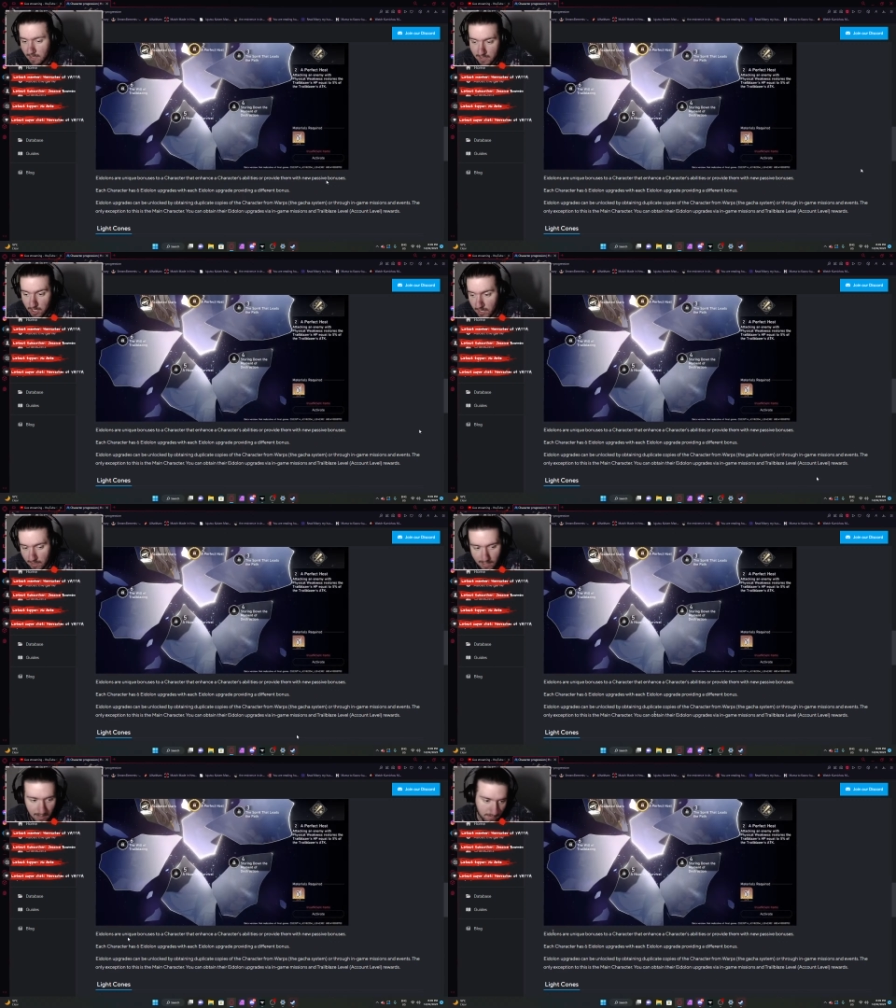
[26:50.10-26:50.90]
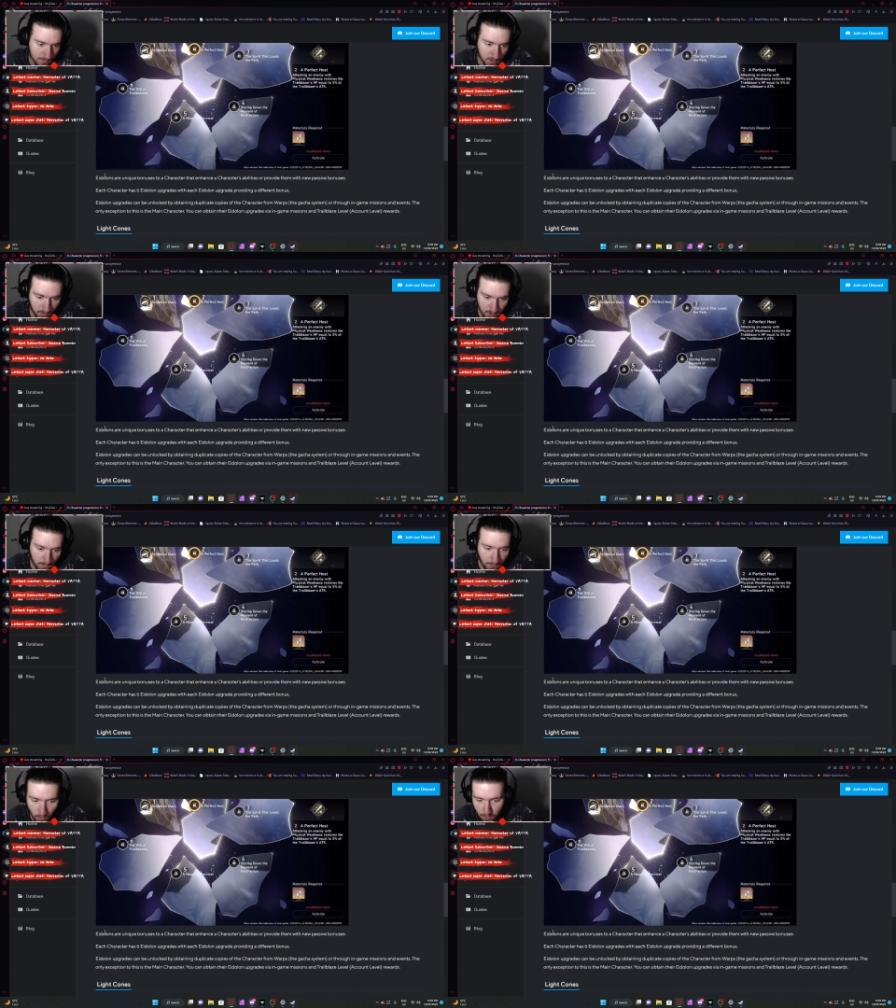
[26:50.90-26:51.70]
That's how you get that, and so on and
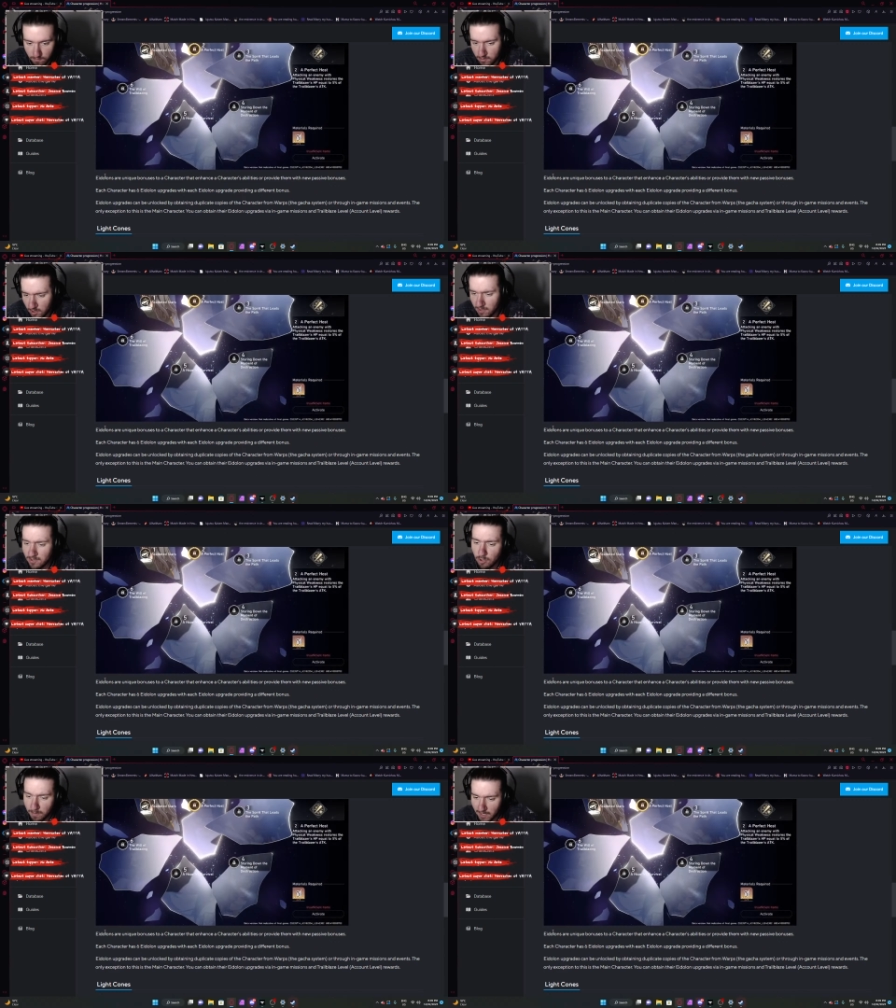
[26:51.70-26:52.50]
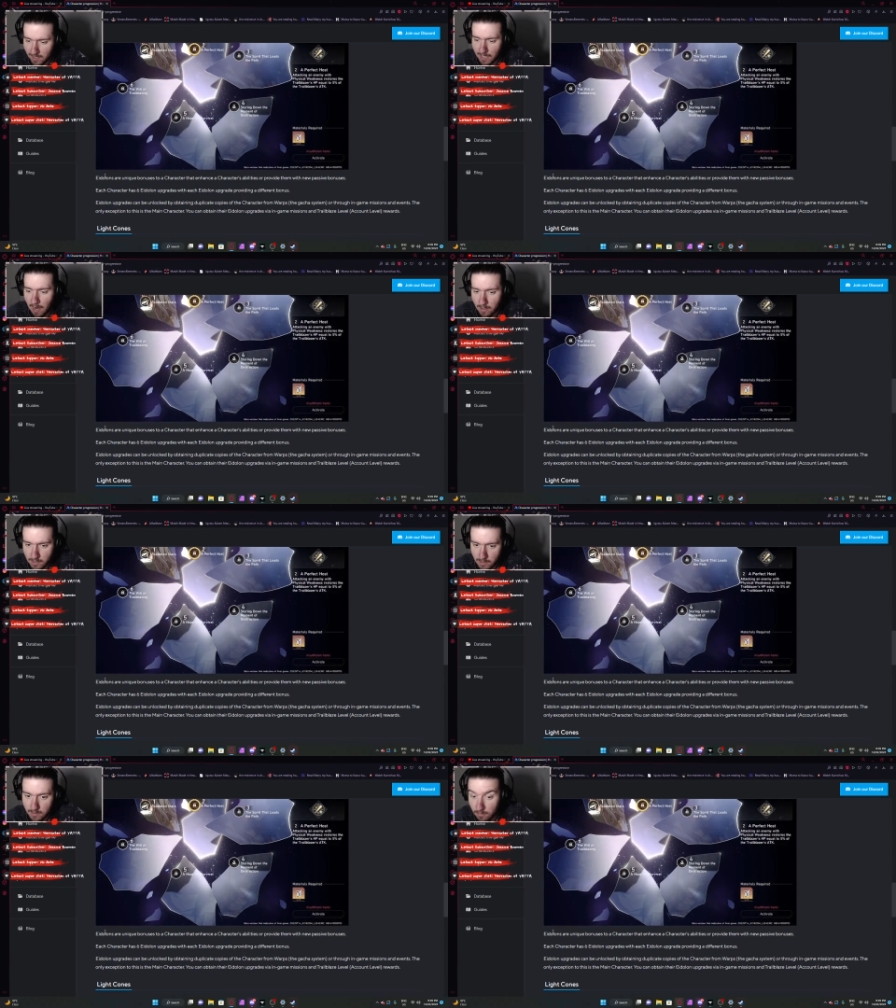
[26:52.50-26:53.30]
so forth. Just duplicate the
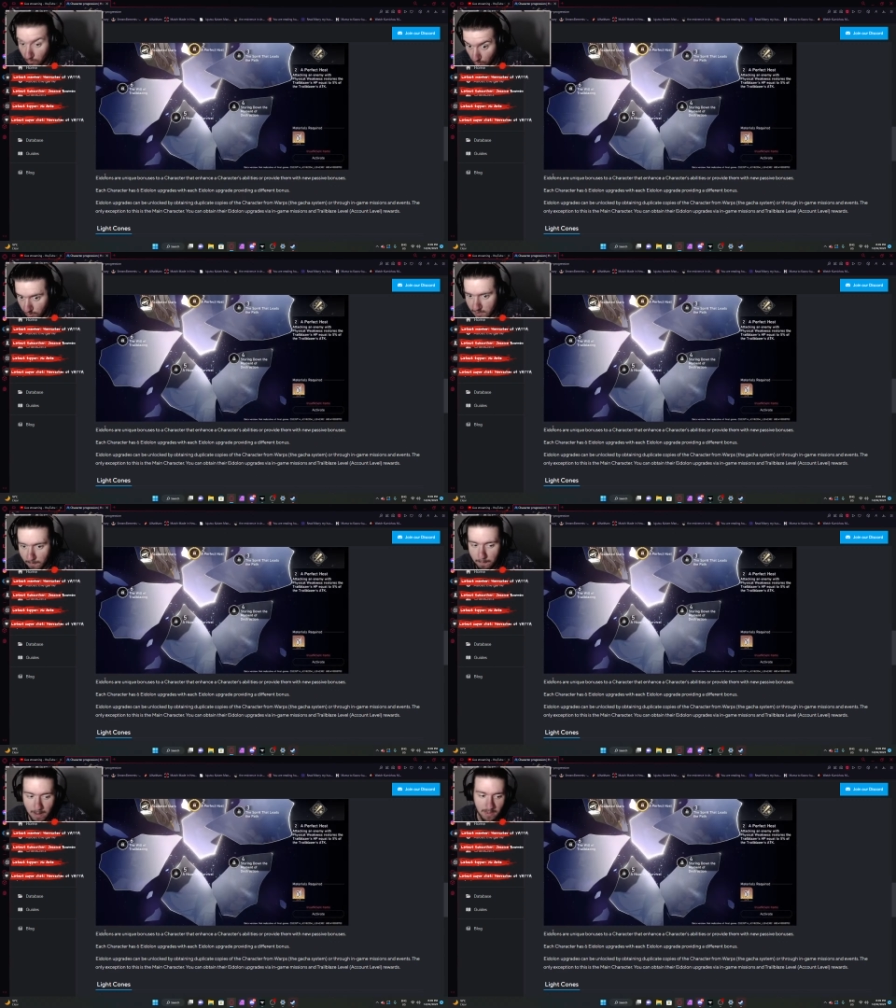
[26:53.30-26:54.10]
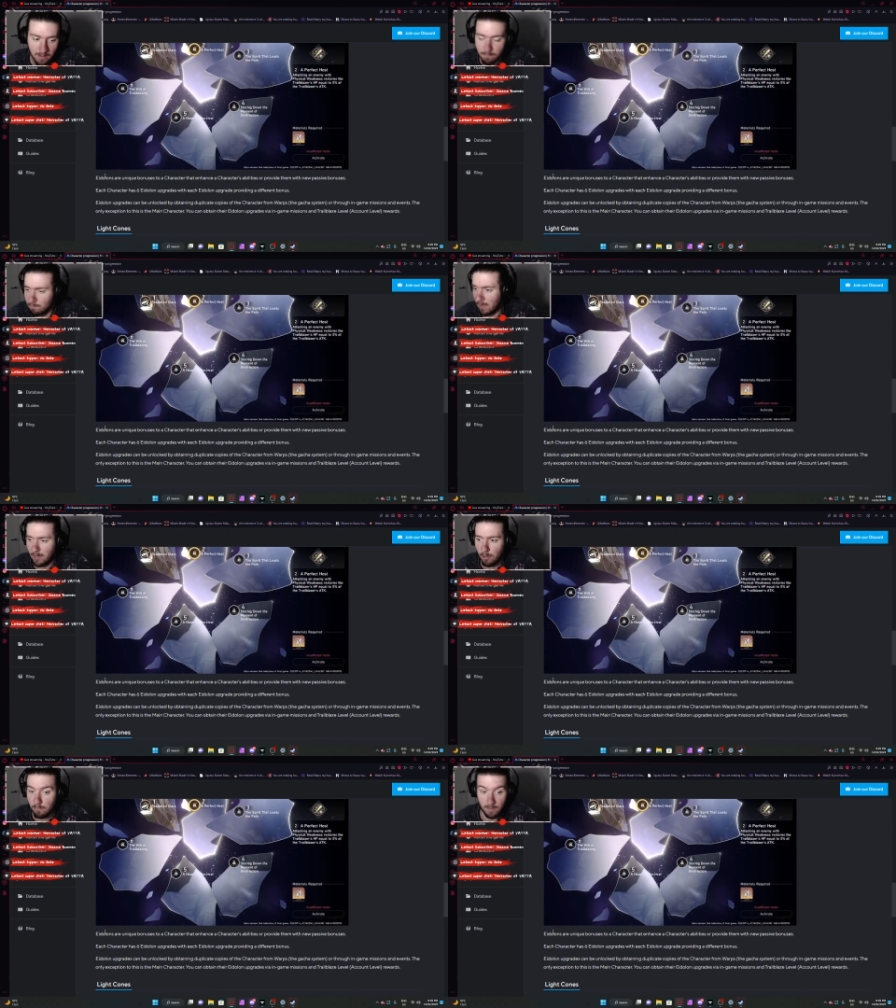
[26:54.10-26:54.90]
character through some method. I
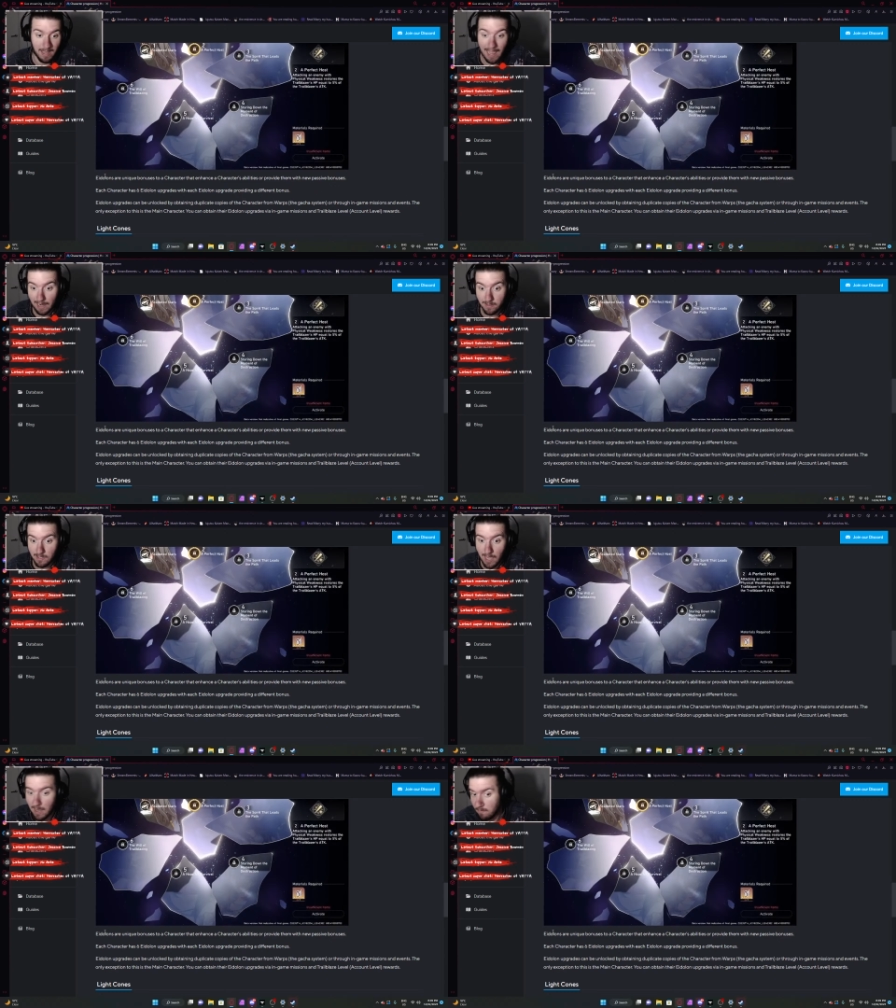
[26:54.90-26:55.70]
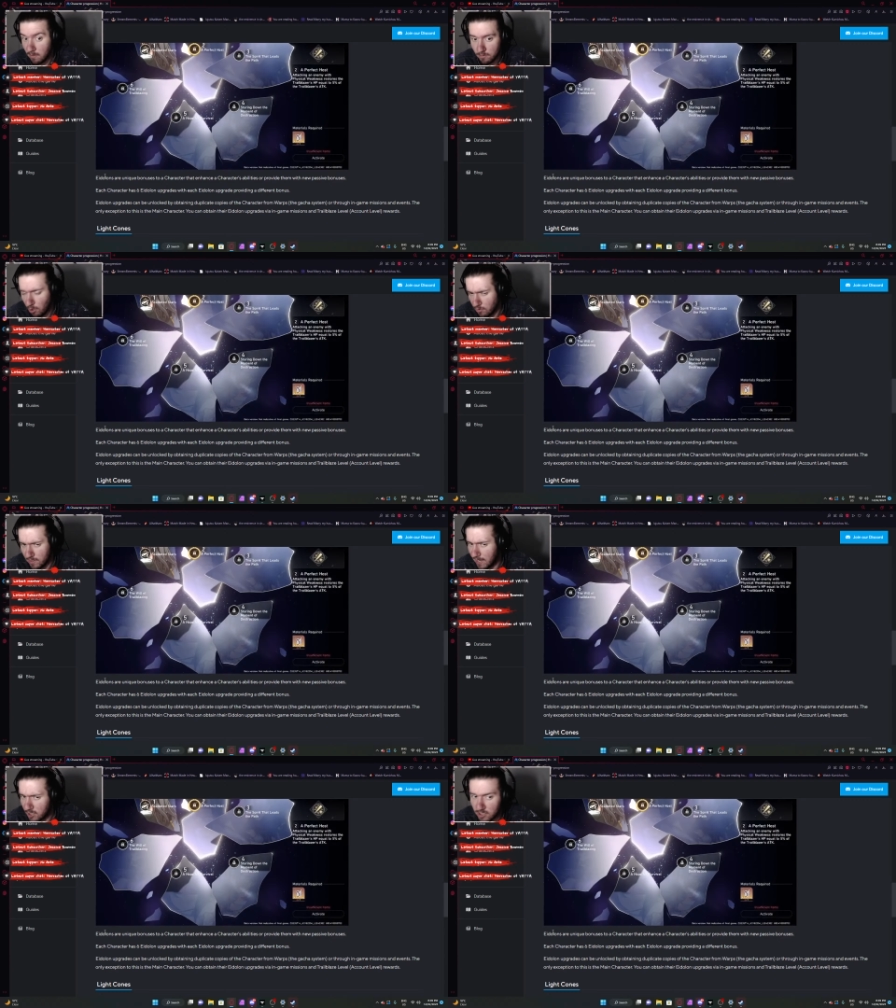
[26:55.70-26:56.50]
don't know, hack the game. Don't do
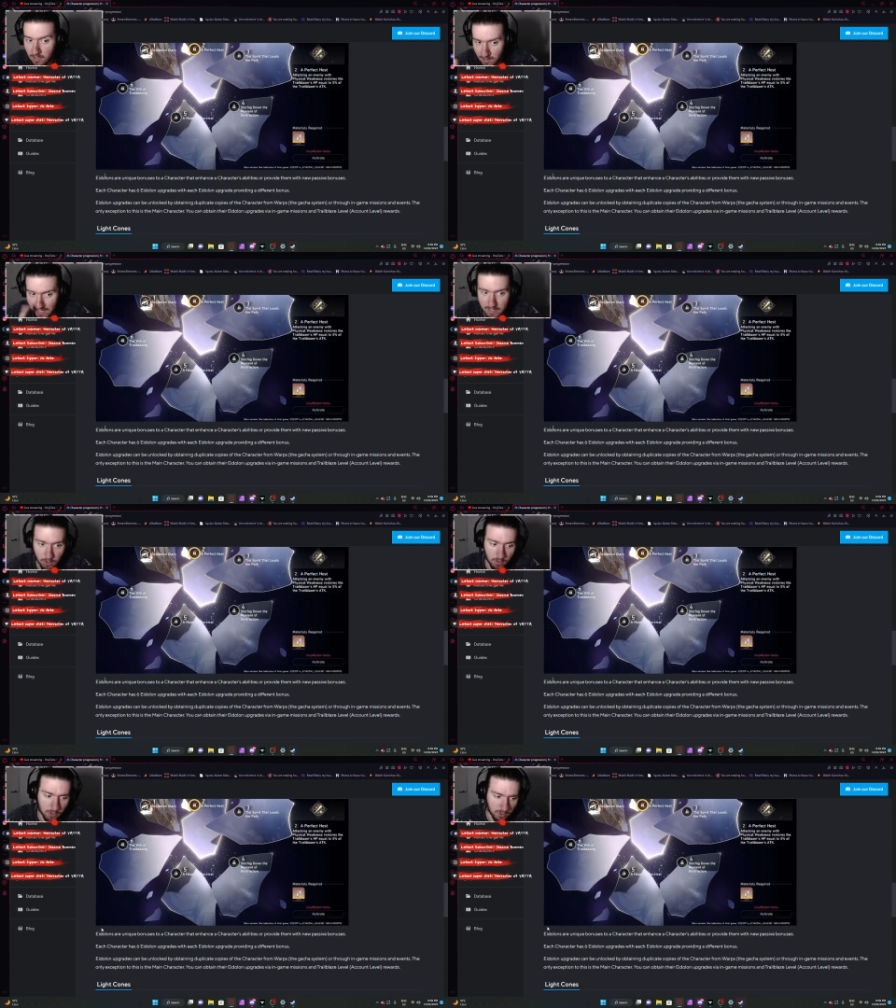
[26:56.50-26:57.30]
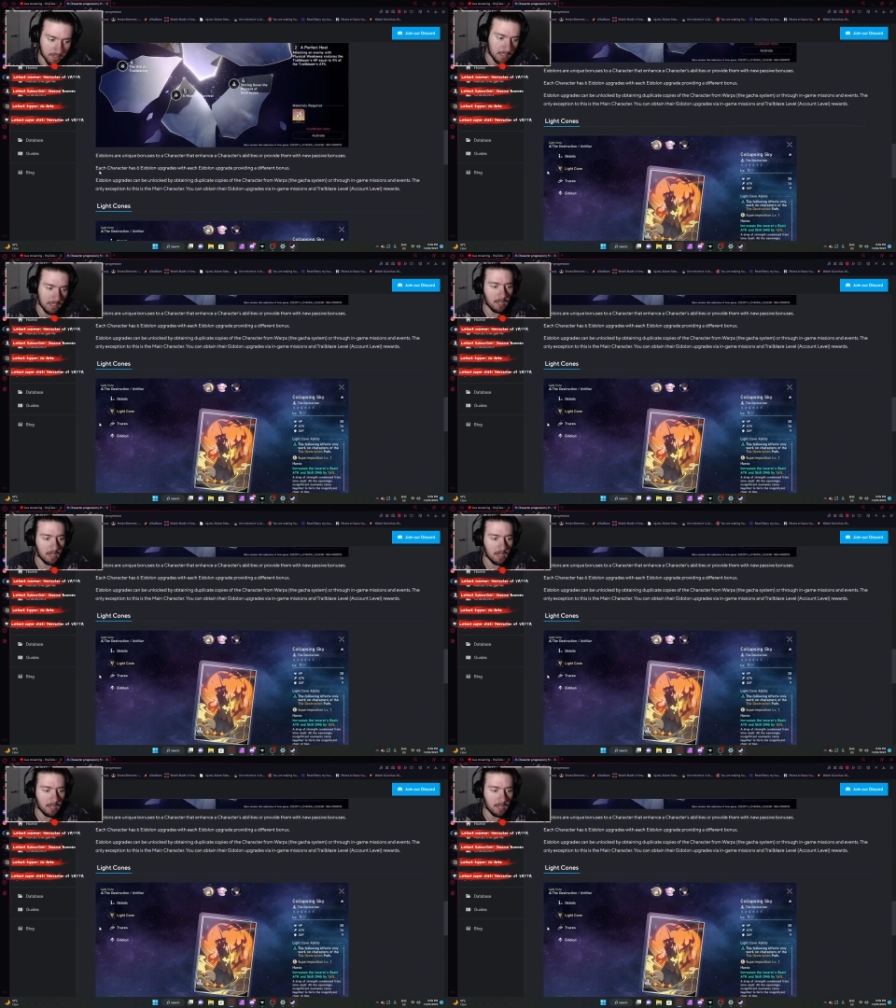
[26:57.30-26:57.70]
that actually, that's not good.